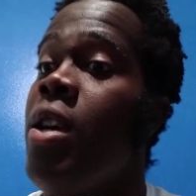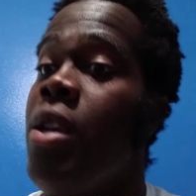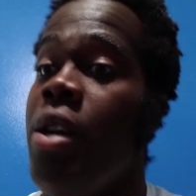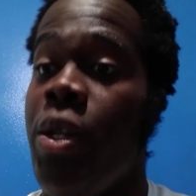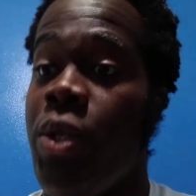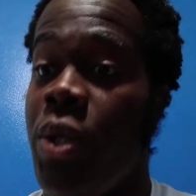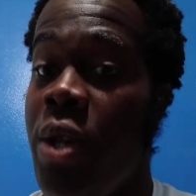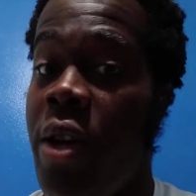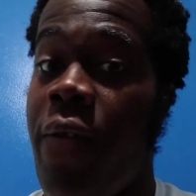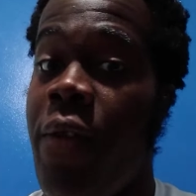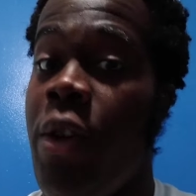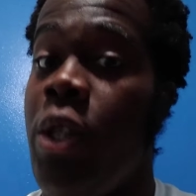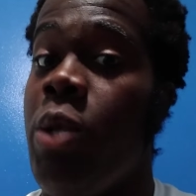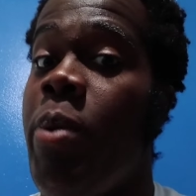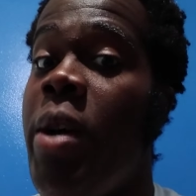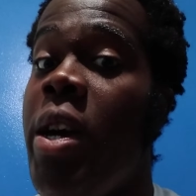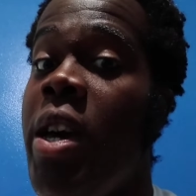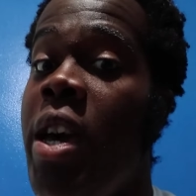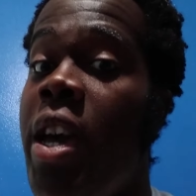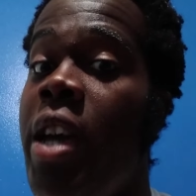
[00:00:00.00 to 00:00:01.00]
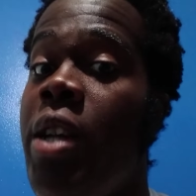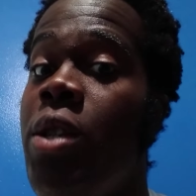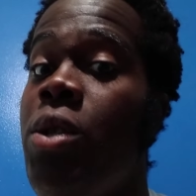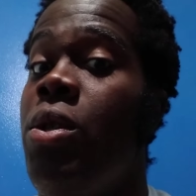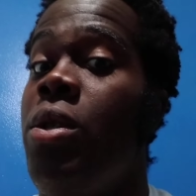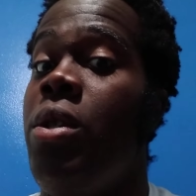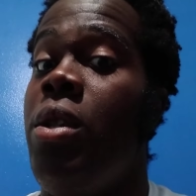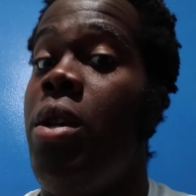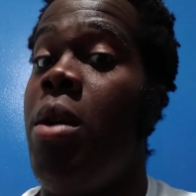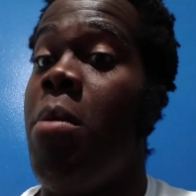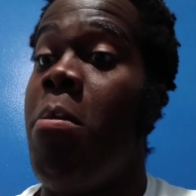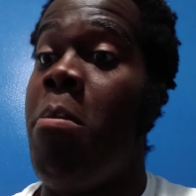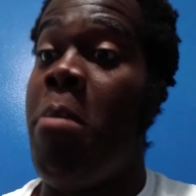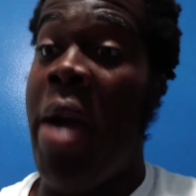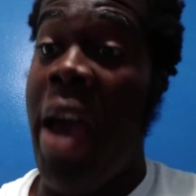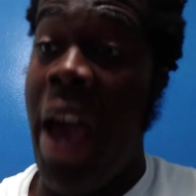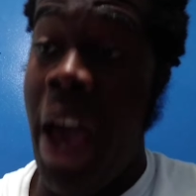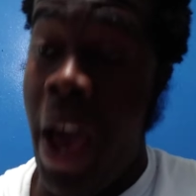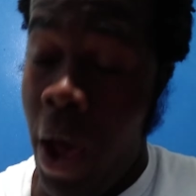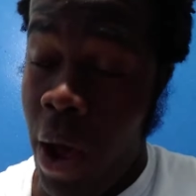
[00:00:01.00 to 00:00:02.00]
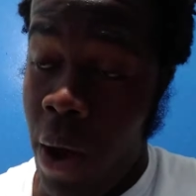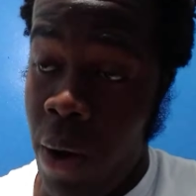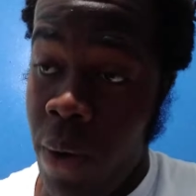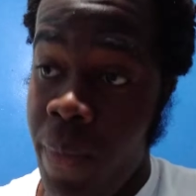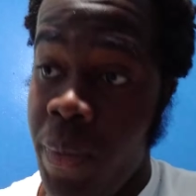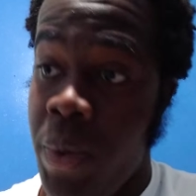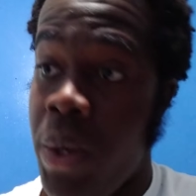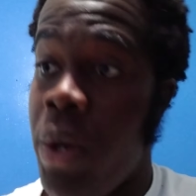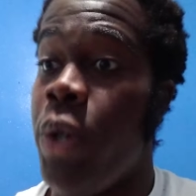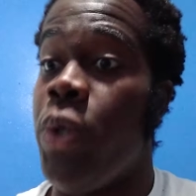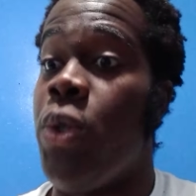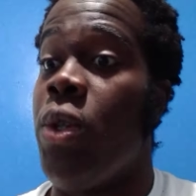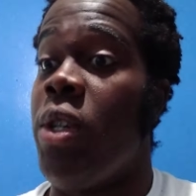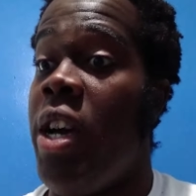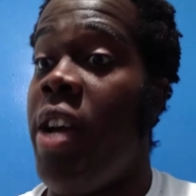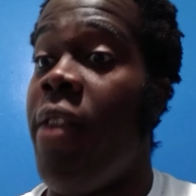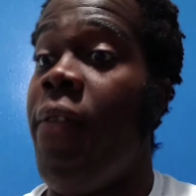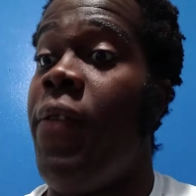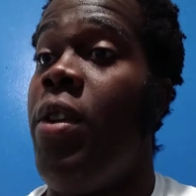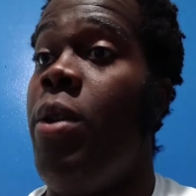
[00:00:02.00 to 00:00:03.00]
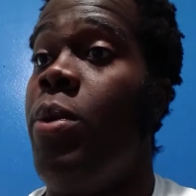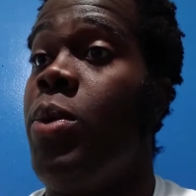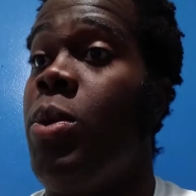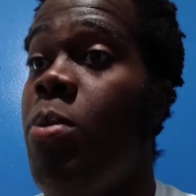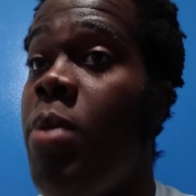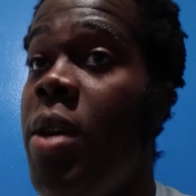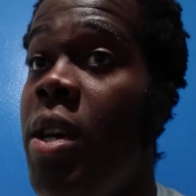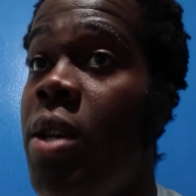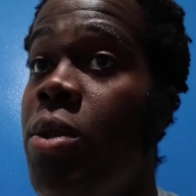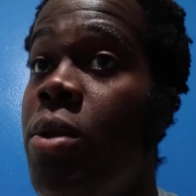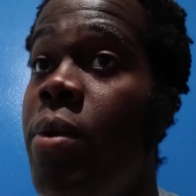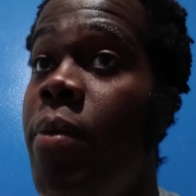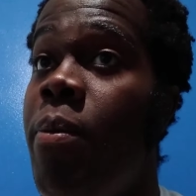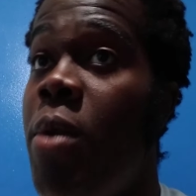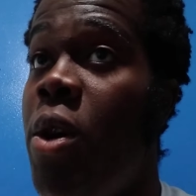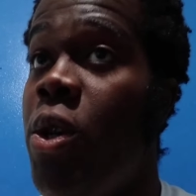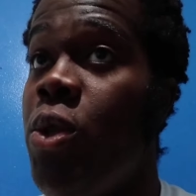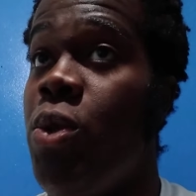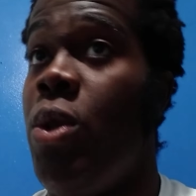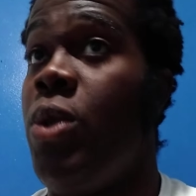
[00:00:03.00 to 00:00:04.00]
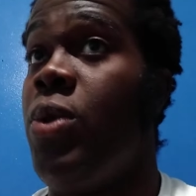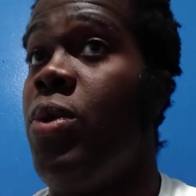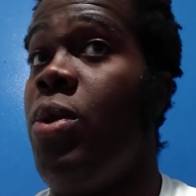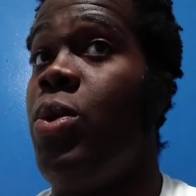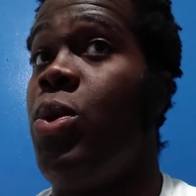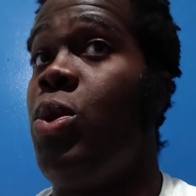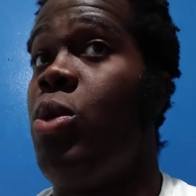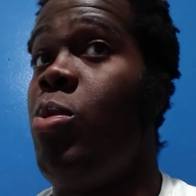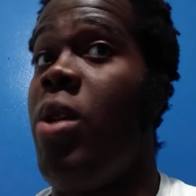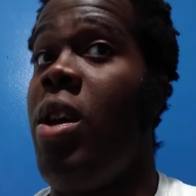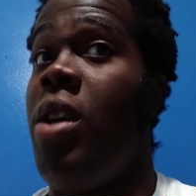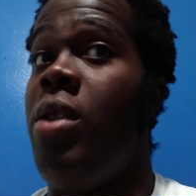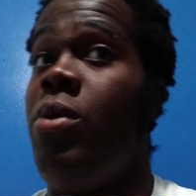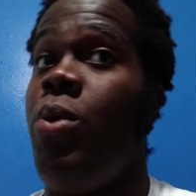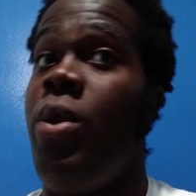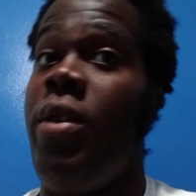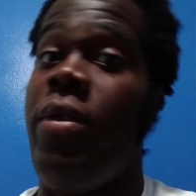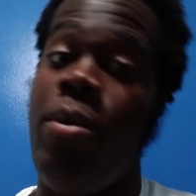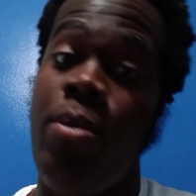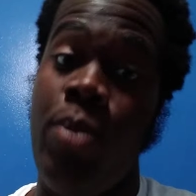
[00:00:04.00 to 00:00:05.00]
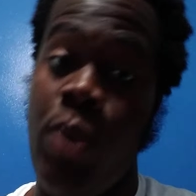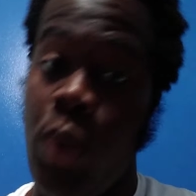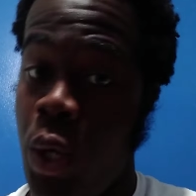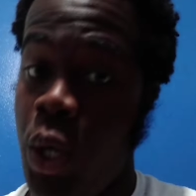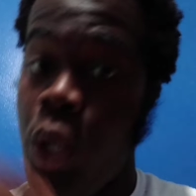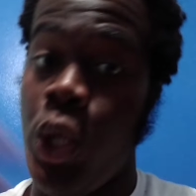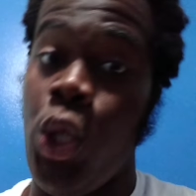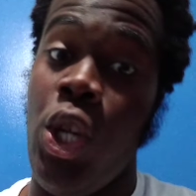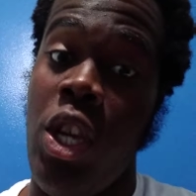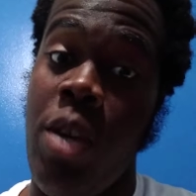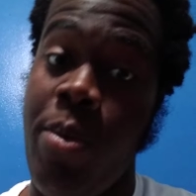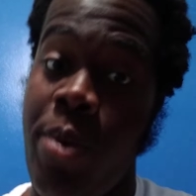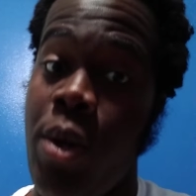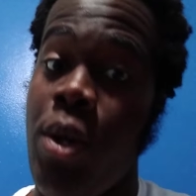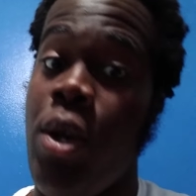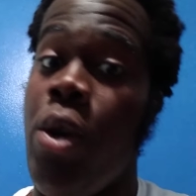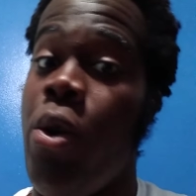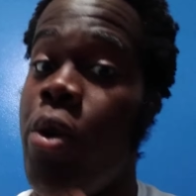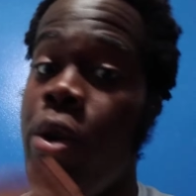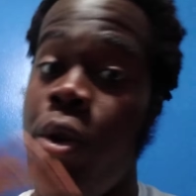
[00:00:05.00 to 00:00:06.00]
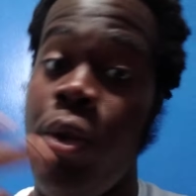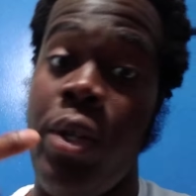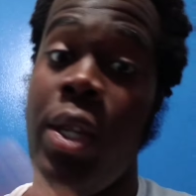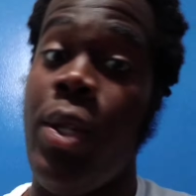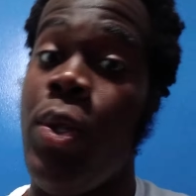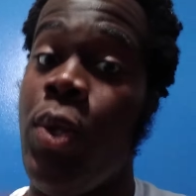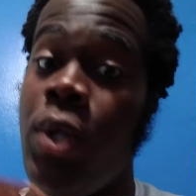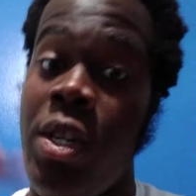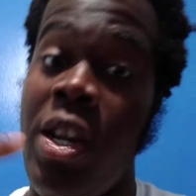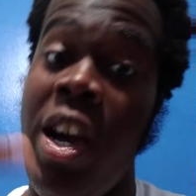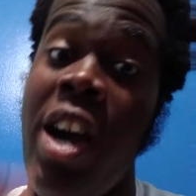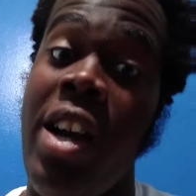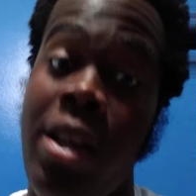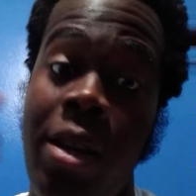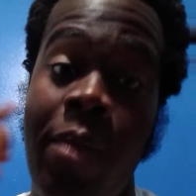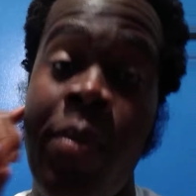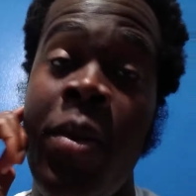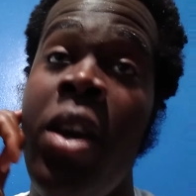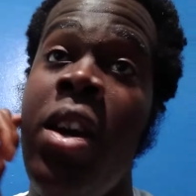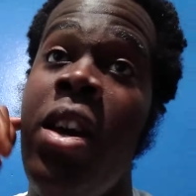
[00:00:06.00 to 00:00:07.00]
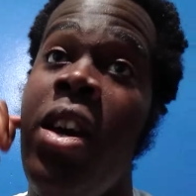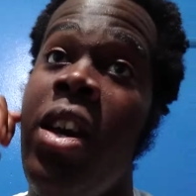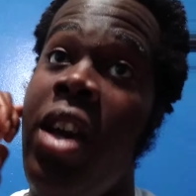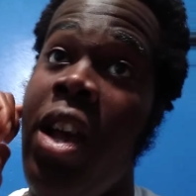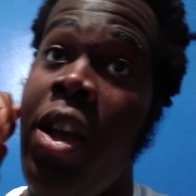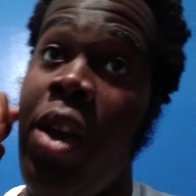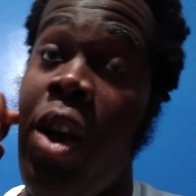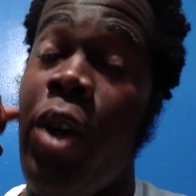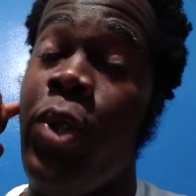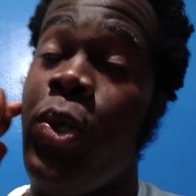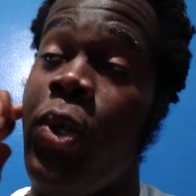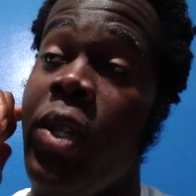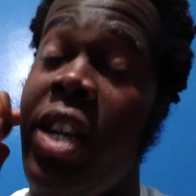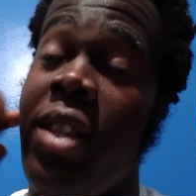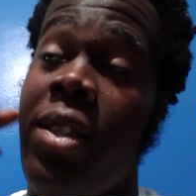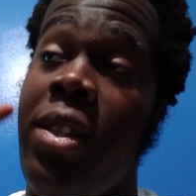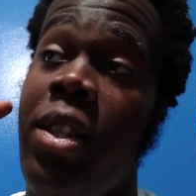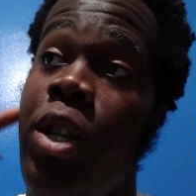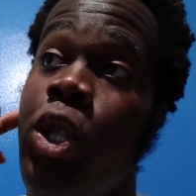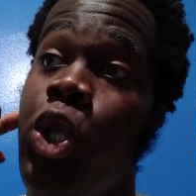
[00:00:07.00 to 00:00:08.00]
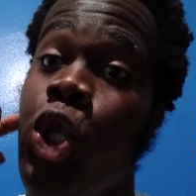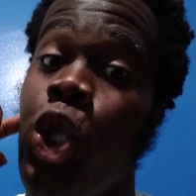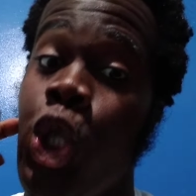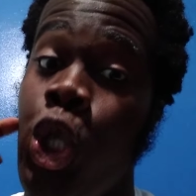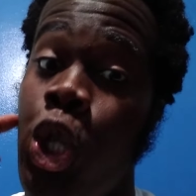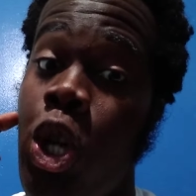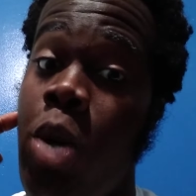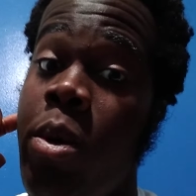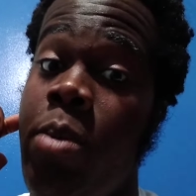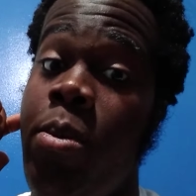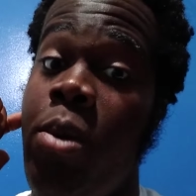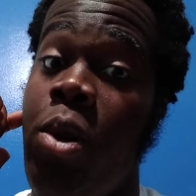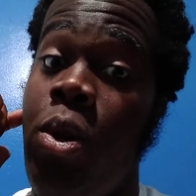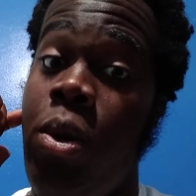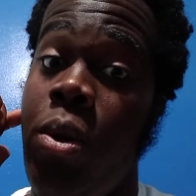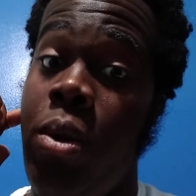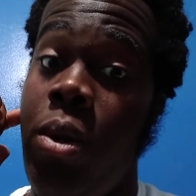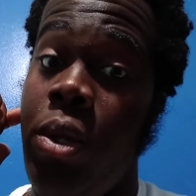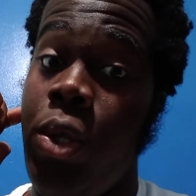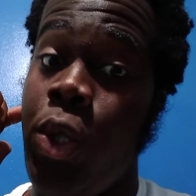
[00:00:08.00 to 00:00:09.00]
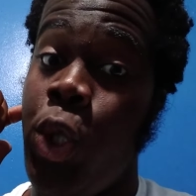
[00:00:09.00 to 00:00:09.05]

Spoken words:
You also got films by Angela Mao. You also got films made, martial arts films in Japan, with Sonny Chiba, Hiroyuki Sanada. And you also got the Shinobi no